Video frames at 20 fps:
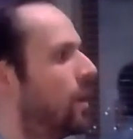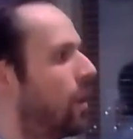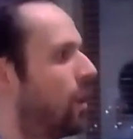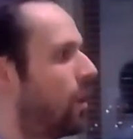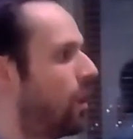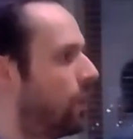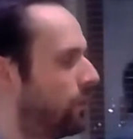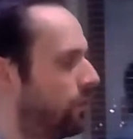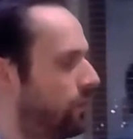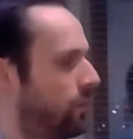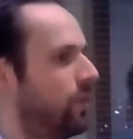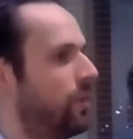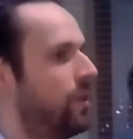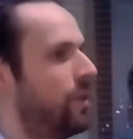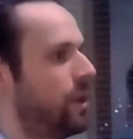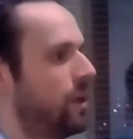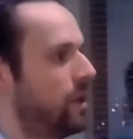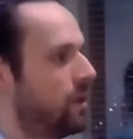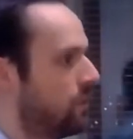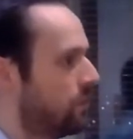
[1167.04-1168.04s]
of
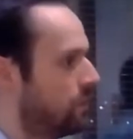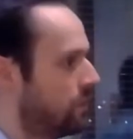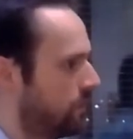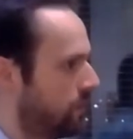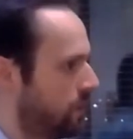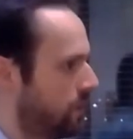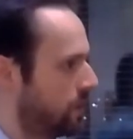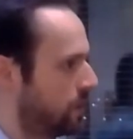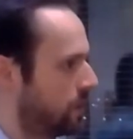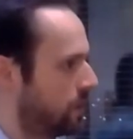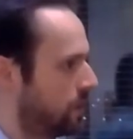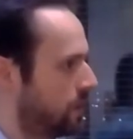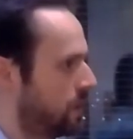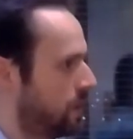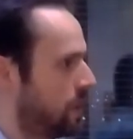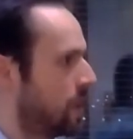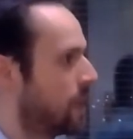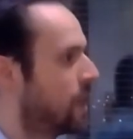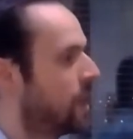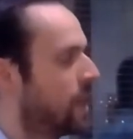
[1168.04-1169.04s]
the
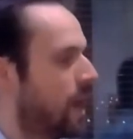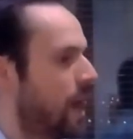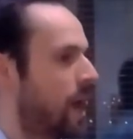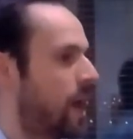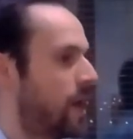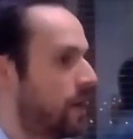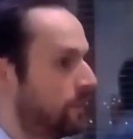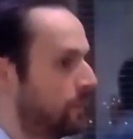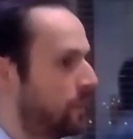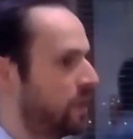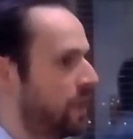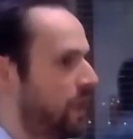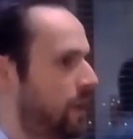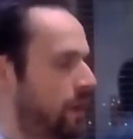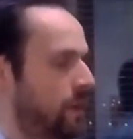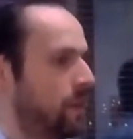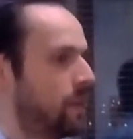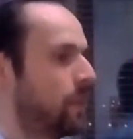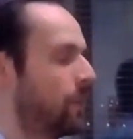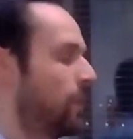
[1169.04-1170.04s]
university. And
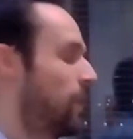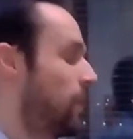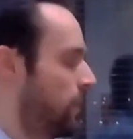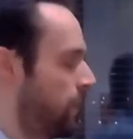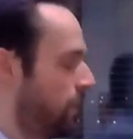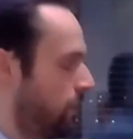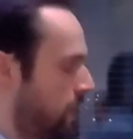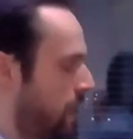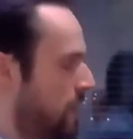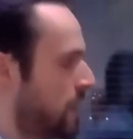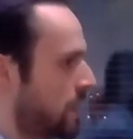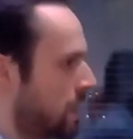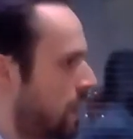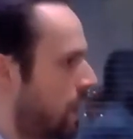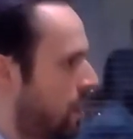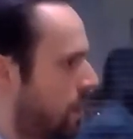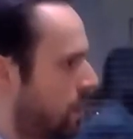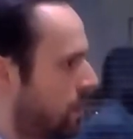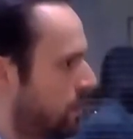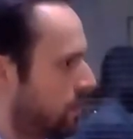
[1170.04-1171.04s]
particularly the reason
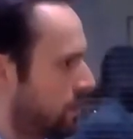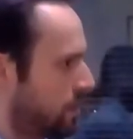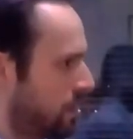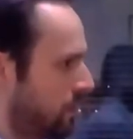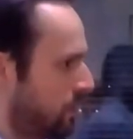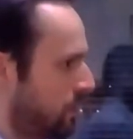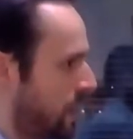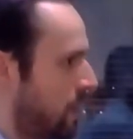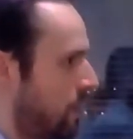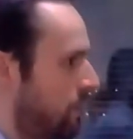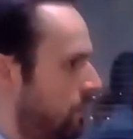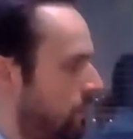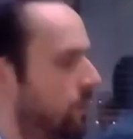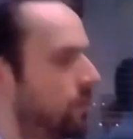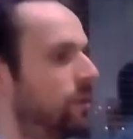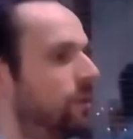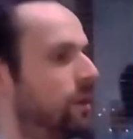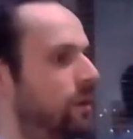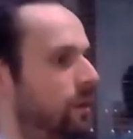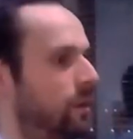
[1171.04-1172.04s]
I asked about
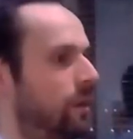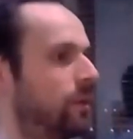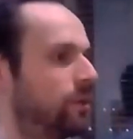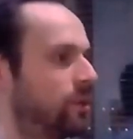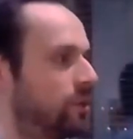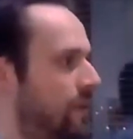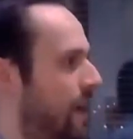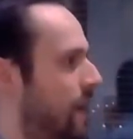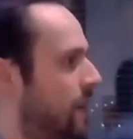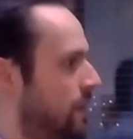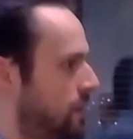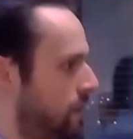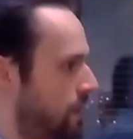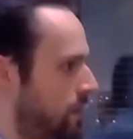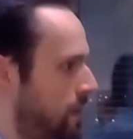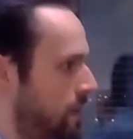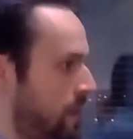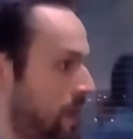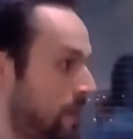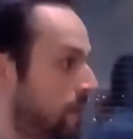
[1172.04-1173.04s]
trance,
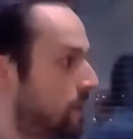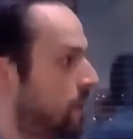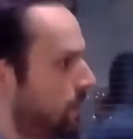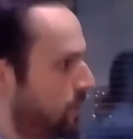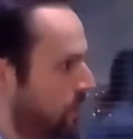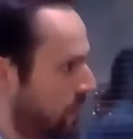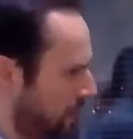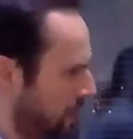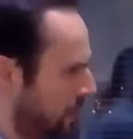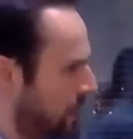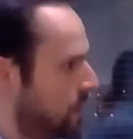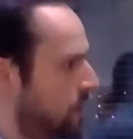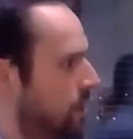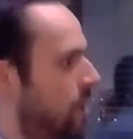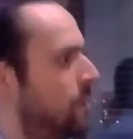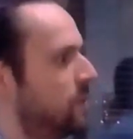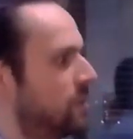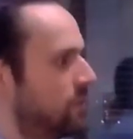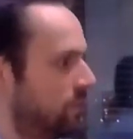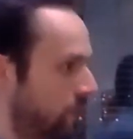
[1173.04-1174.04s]
and in particularly in
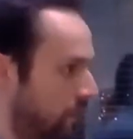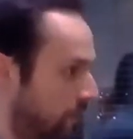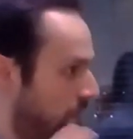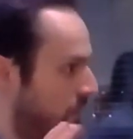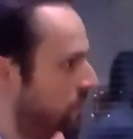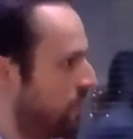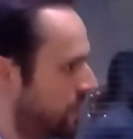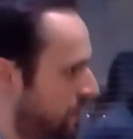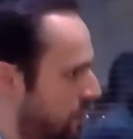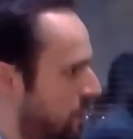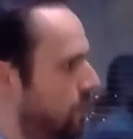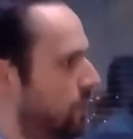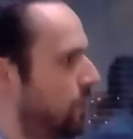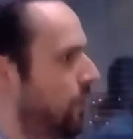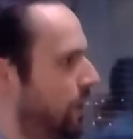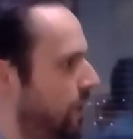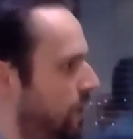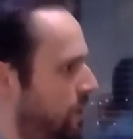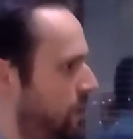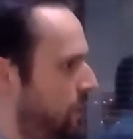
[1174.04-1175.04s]
terms of the
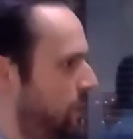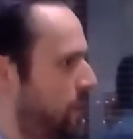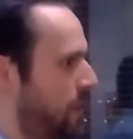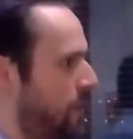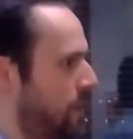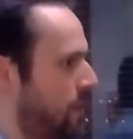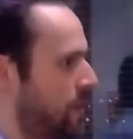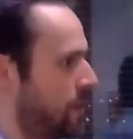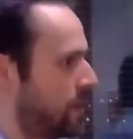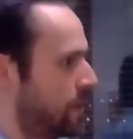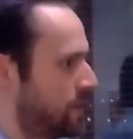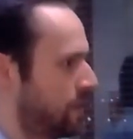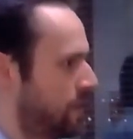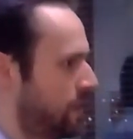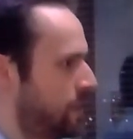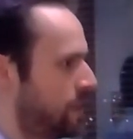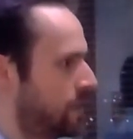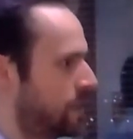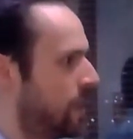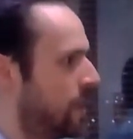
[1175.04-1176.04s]
visceral experience,
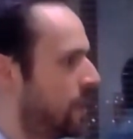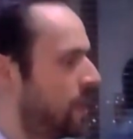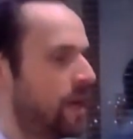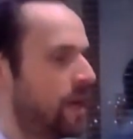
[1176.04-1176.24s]
is